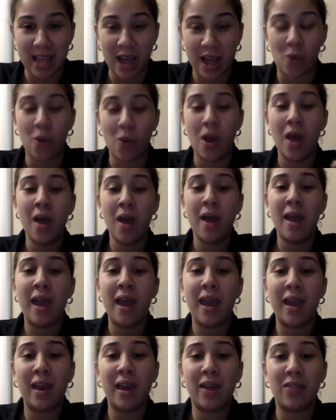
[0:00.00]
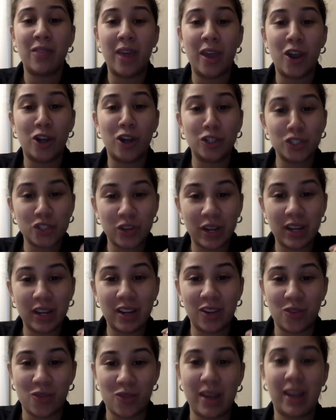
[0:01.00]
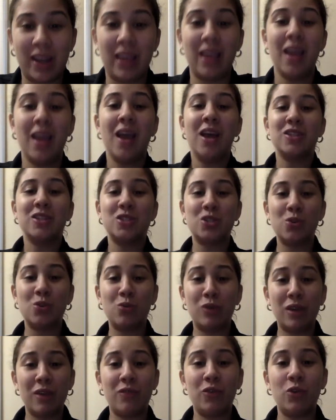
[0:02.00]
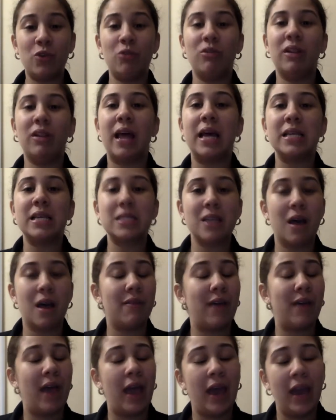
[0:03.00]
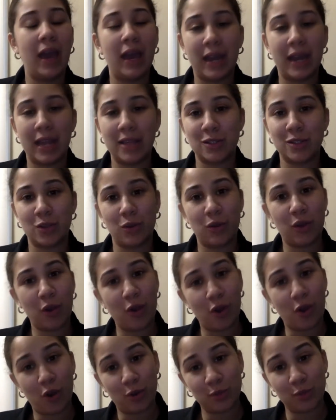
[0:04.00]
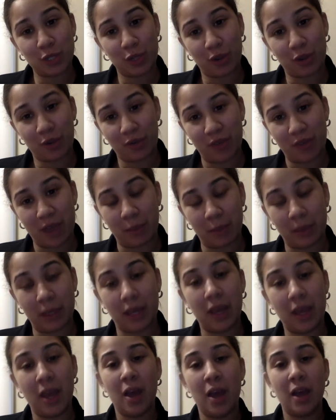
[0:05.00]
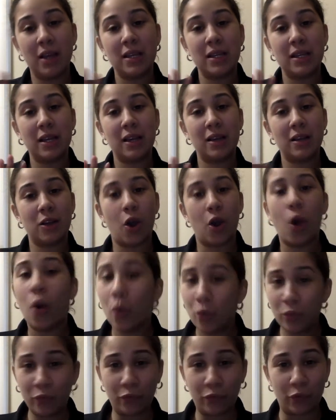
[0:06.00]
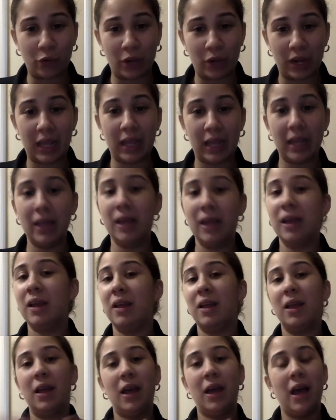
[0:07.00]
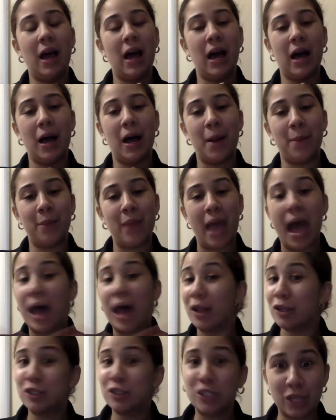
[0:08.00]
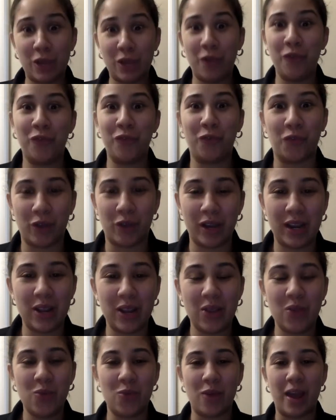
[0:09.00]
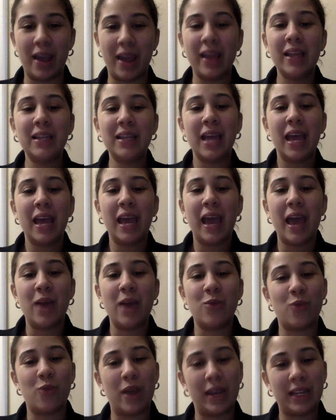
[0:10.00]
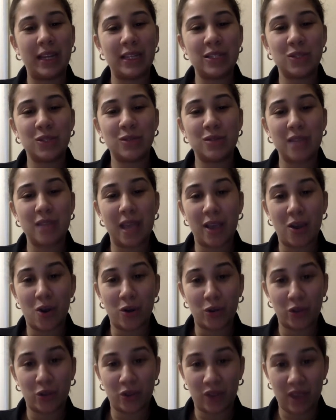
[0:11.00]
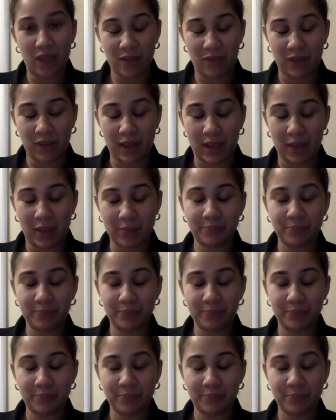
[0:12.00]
out and they are trained and ready to give you less of a headache, so you can go home to your family cold-free, allergy-free, right? And ready to take on your evening.